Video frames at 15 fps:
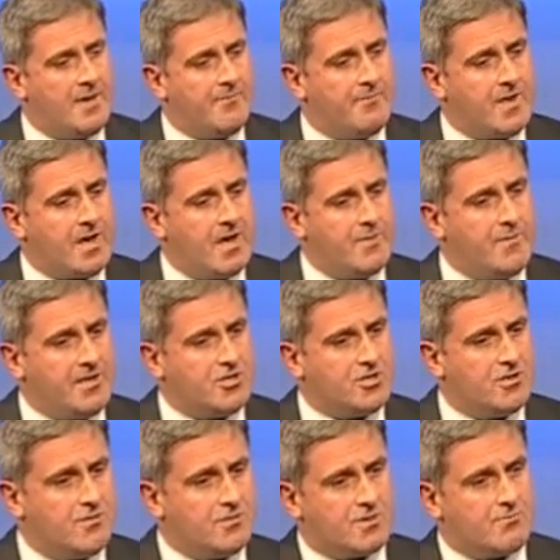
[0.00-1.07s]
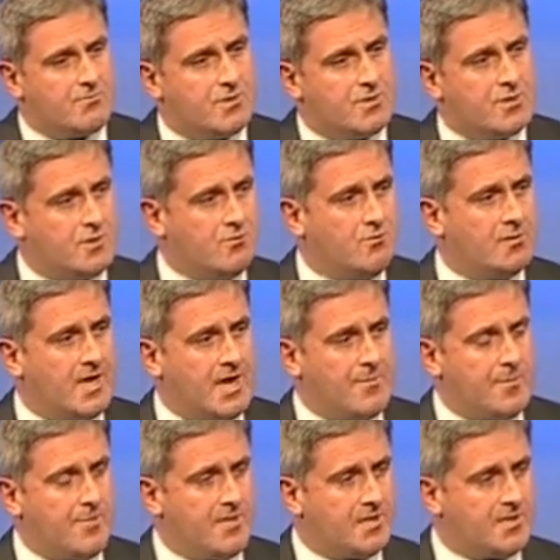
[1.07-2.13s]
I mention those two
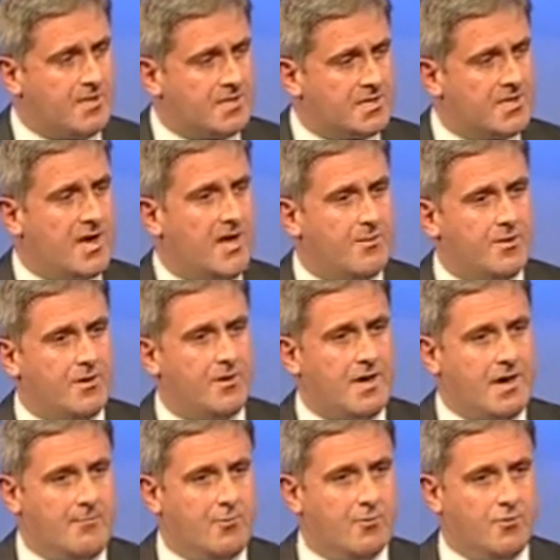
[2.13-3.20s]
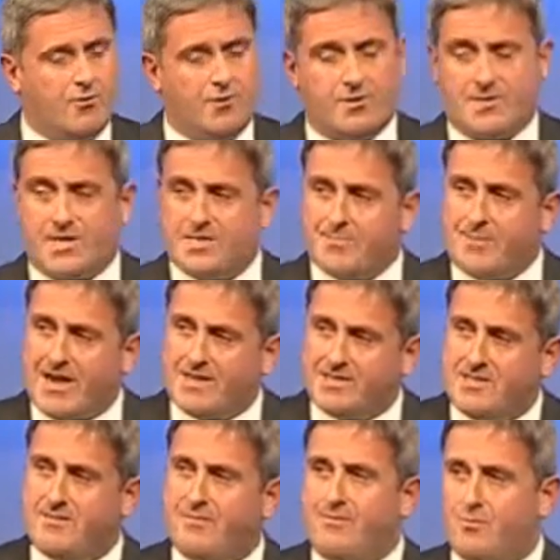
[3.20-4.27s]
capabilities, cyber and borders, is about a
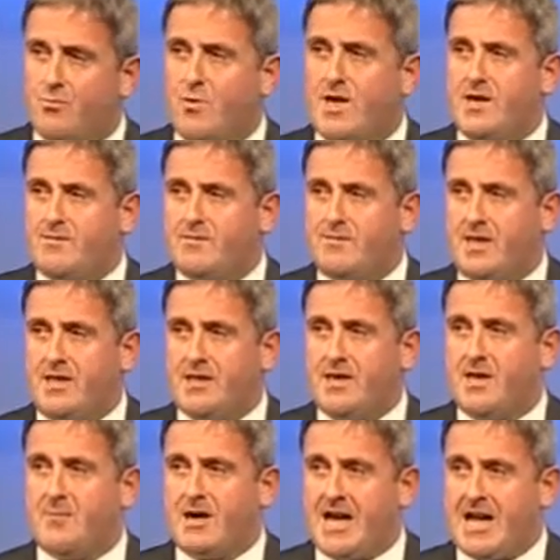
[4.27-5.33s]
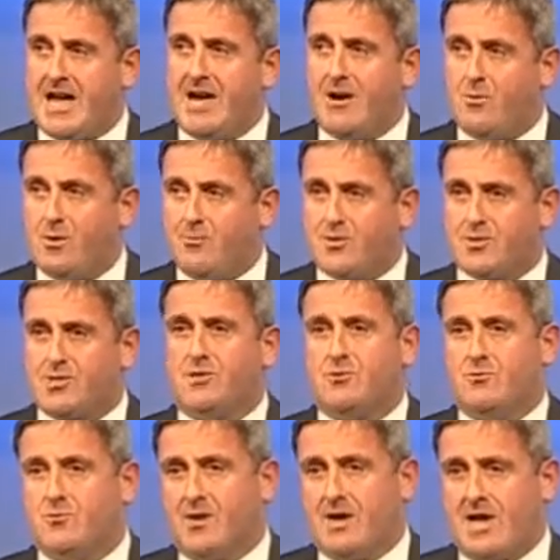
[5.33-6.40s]
different way of thinking about how we
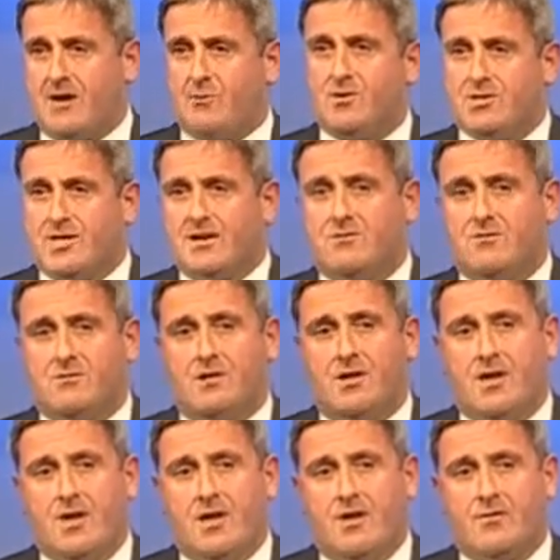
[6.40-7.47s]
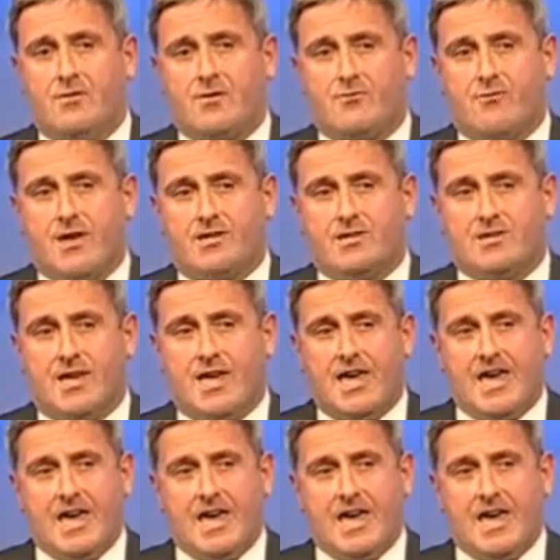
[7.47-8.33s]
pursue and how we tackle the threat,